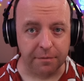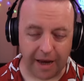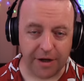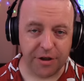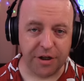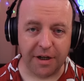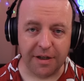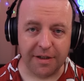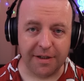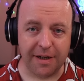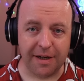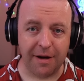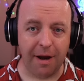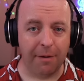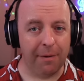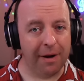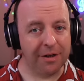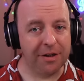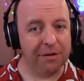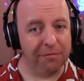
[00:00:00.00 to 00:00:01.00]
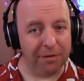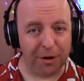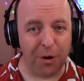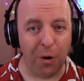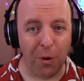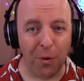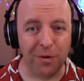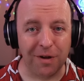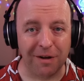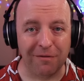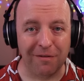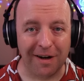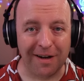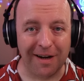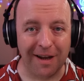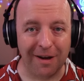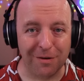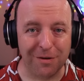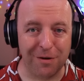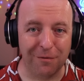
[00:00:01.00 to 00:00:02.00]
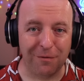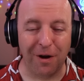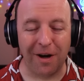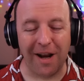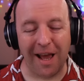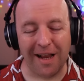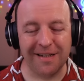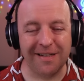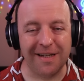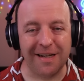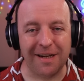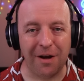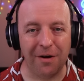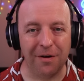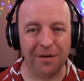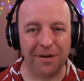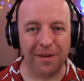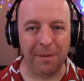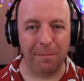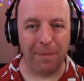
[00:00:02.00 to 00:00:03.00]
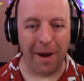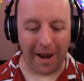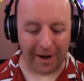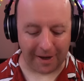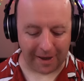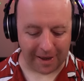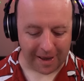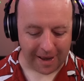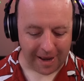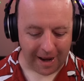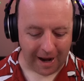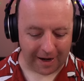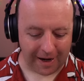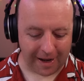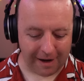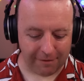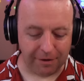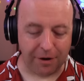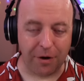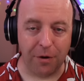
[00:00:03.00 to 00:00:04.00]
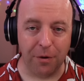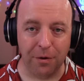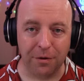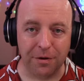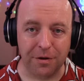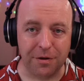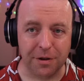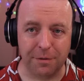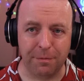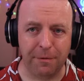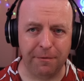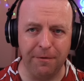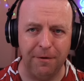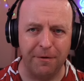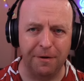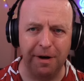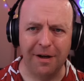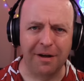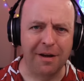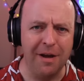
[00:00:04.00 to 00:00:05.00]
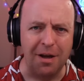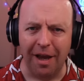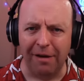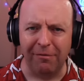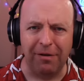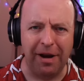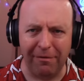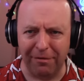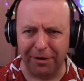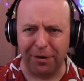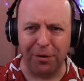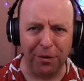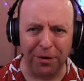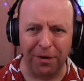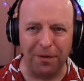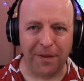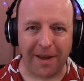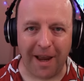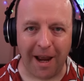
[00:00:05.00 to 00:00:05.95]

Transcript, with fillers: As you can see, I'm actually recording right now, so I've got an S D card in the back, and I hit record just before I hit record on the